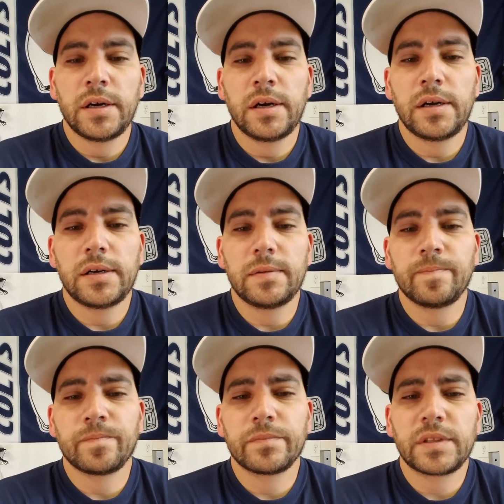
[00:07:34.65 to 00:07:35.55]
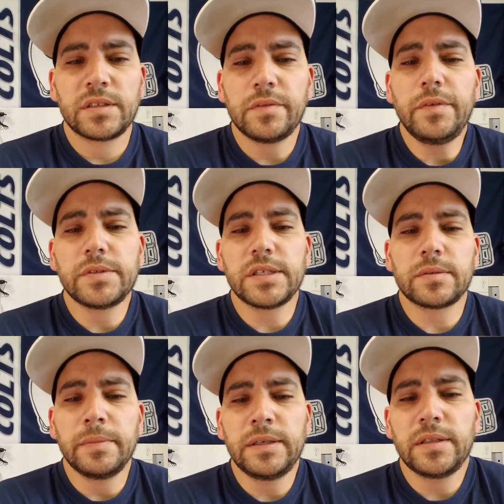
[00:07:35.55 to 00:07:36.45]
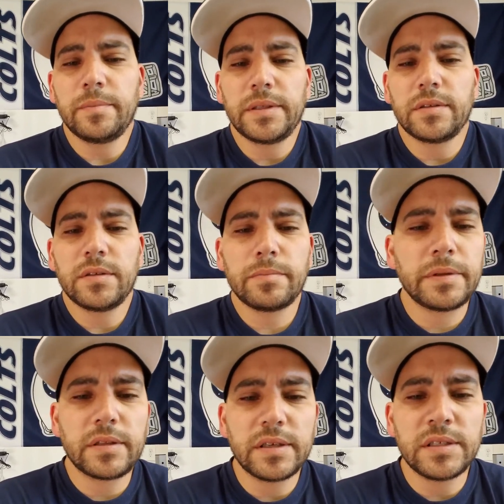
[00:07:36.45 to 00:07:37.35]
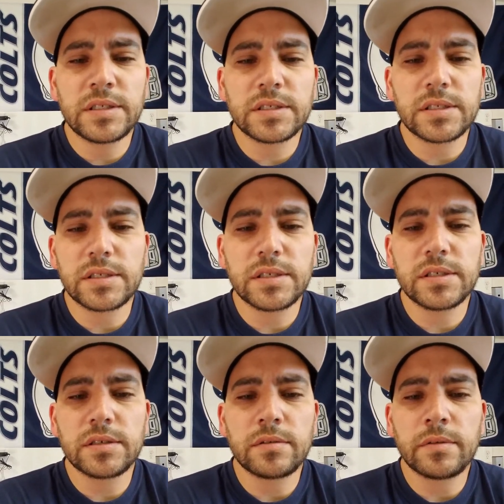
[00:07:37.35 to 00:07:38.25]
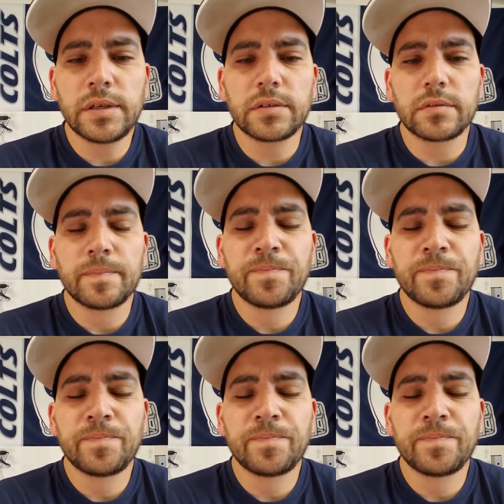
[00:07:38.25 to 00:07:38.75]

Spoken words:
Because if it was just me, that'd be the easiest decision around.